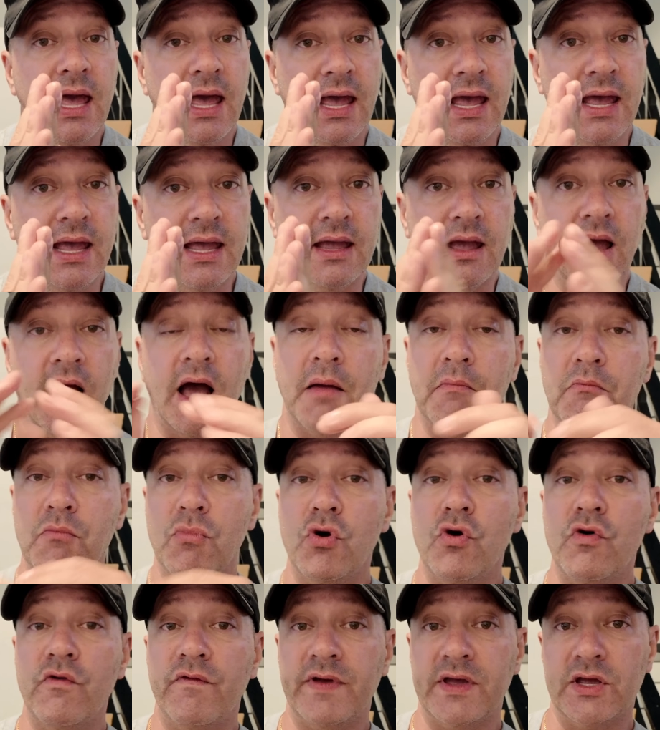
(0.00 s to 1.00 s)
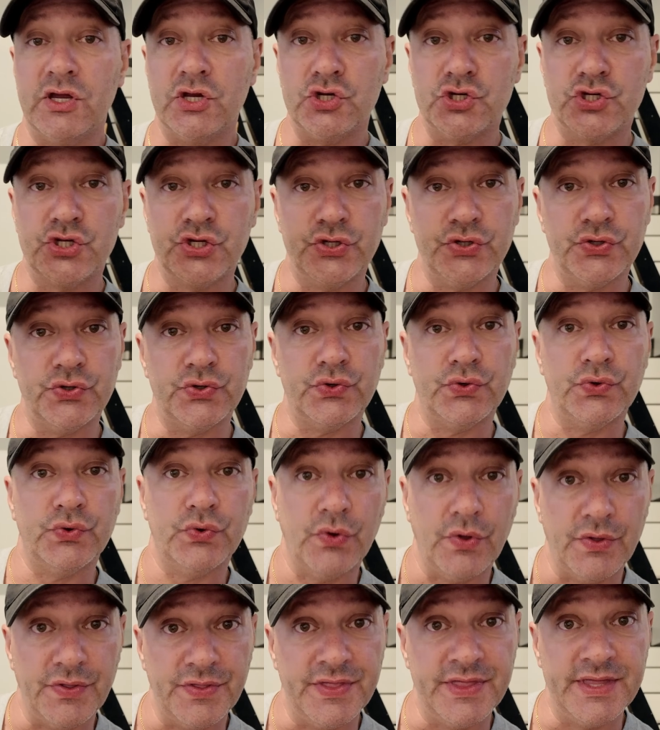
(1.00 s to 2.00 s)
Hey, I'm moving
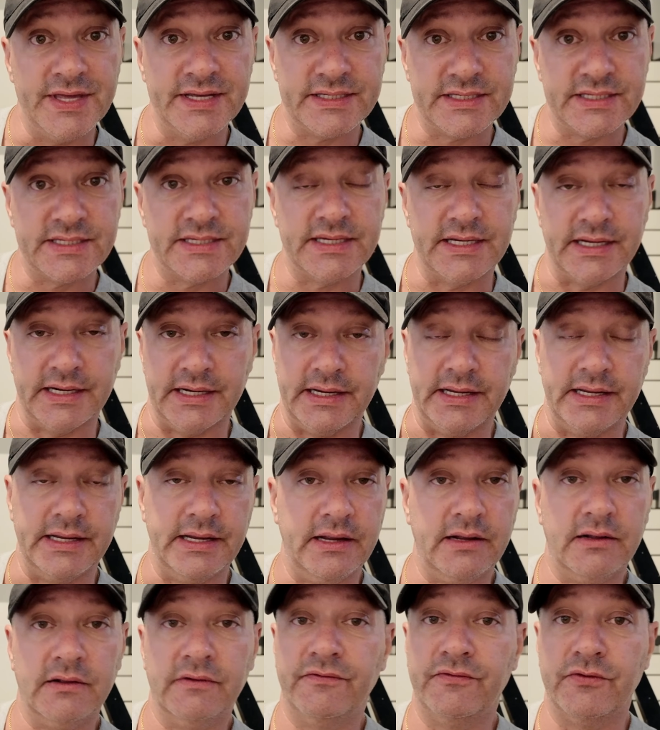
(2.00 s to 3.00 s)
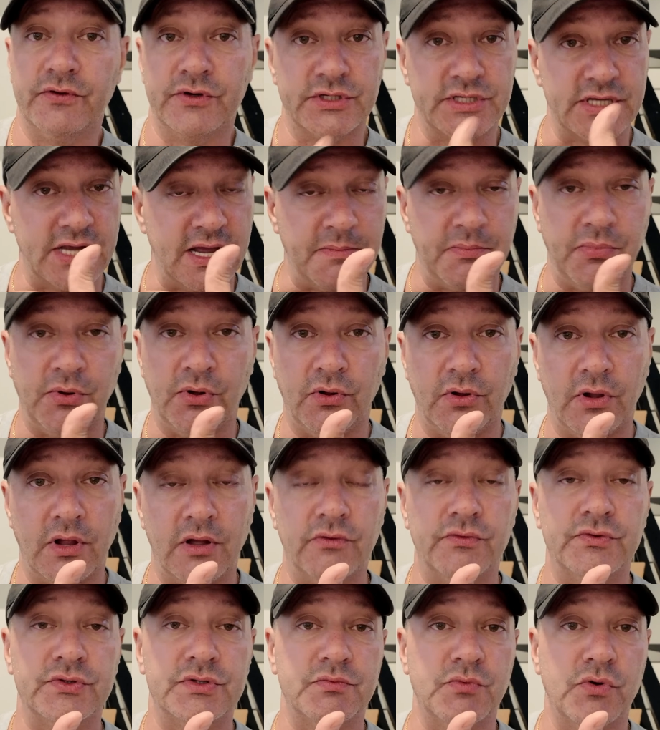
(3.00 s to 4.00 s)
to this city. For example,
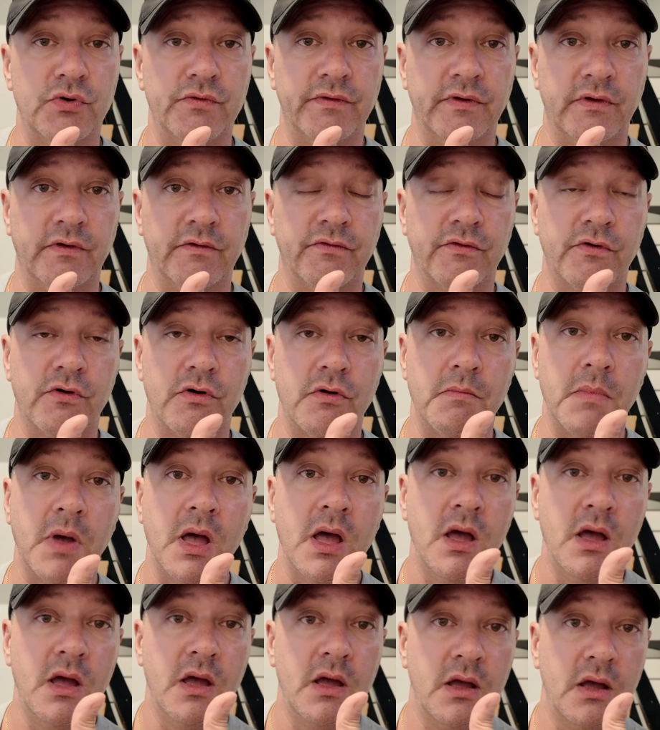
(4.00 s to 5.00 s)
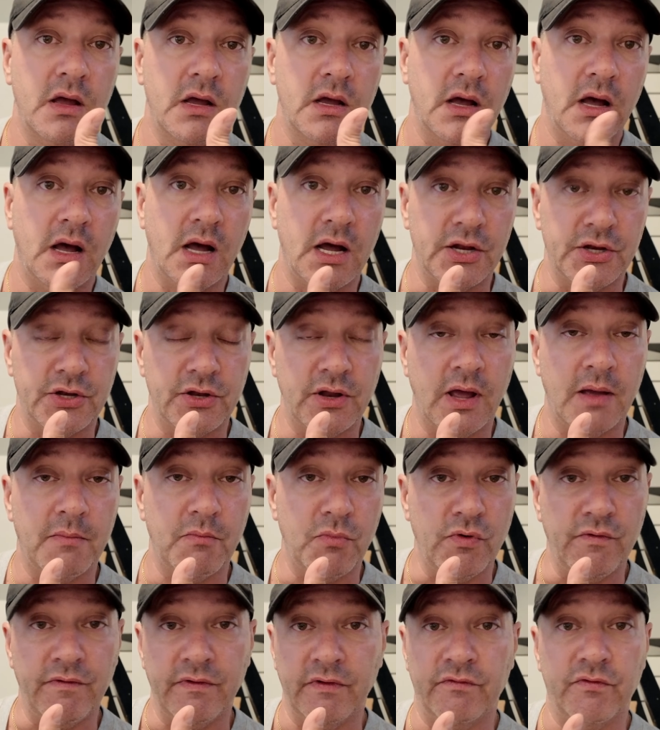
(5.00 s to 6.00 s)
I'm moving
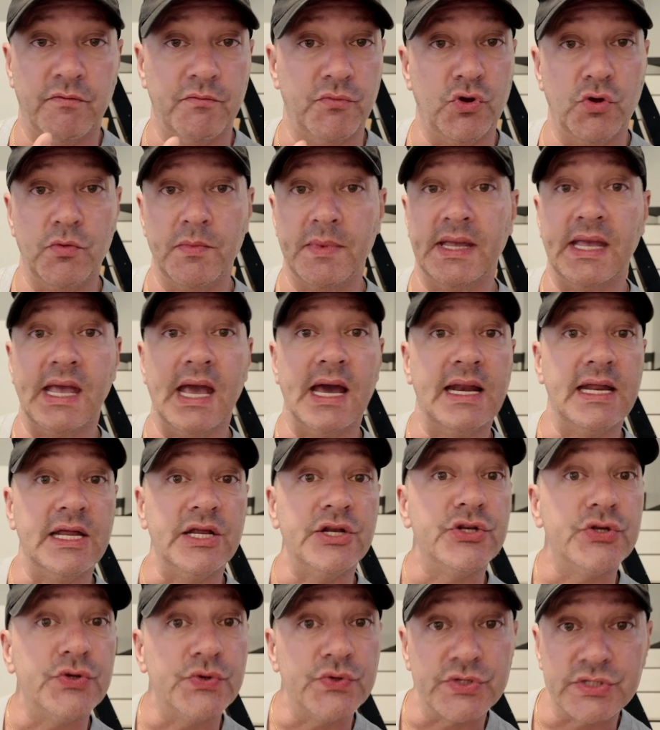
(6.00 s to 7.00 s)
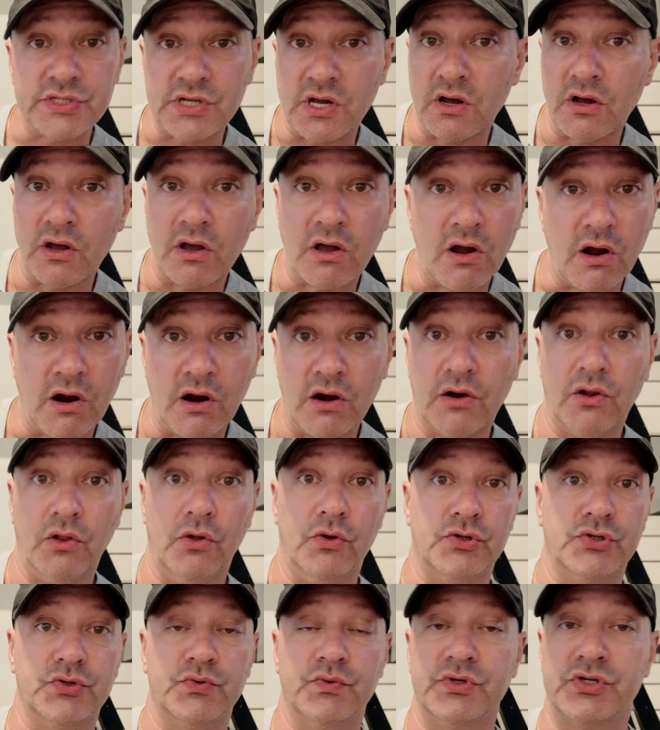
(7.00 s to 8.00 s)
from Dumaguete to San
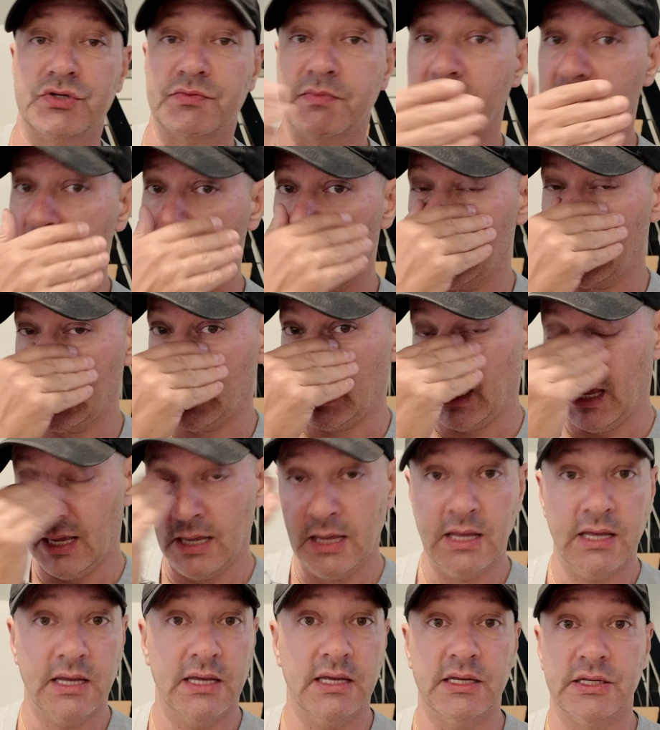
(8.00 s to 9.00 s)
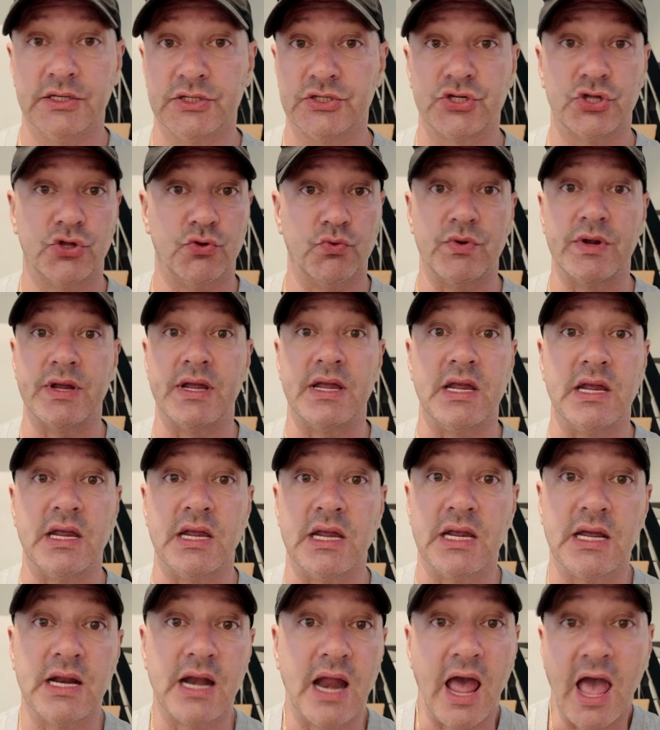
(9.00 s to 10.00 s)
Carlos, which maybe is
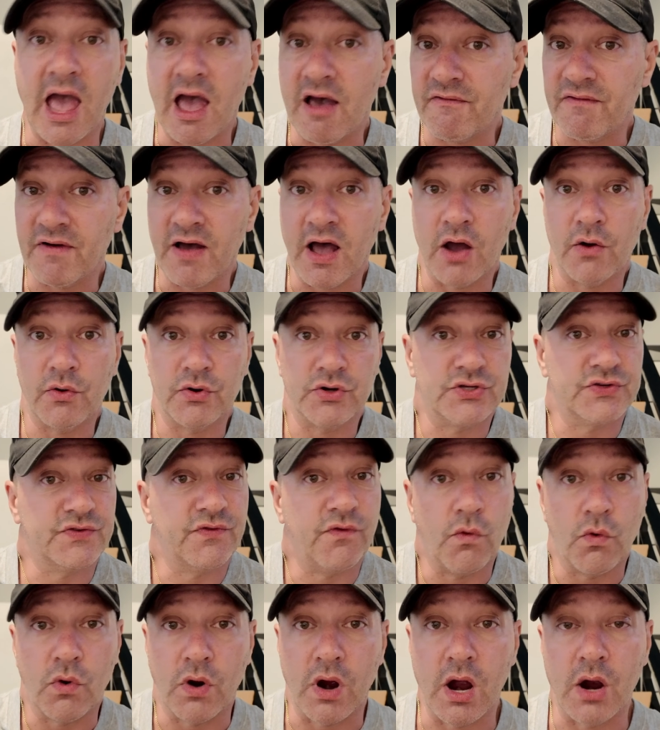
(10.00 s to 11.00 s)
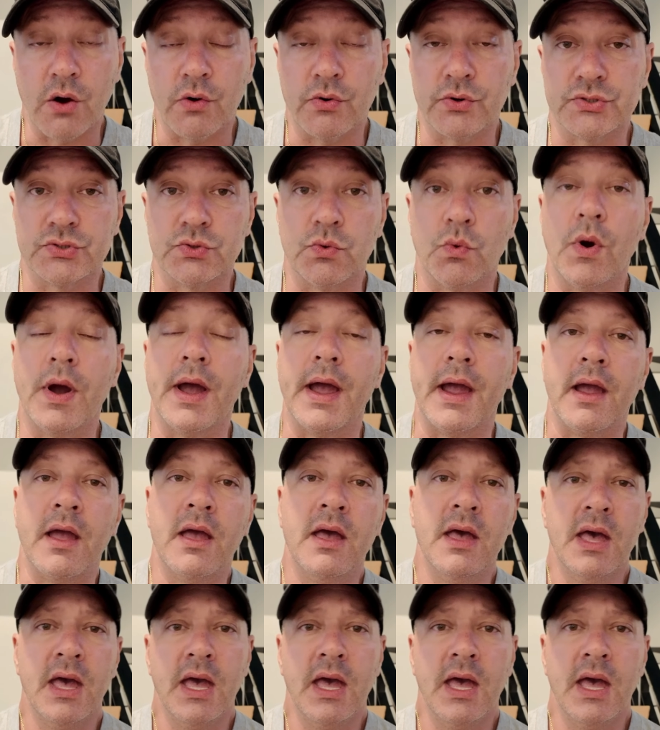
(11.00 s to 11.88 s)
3.5 hours, 4 hours away.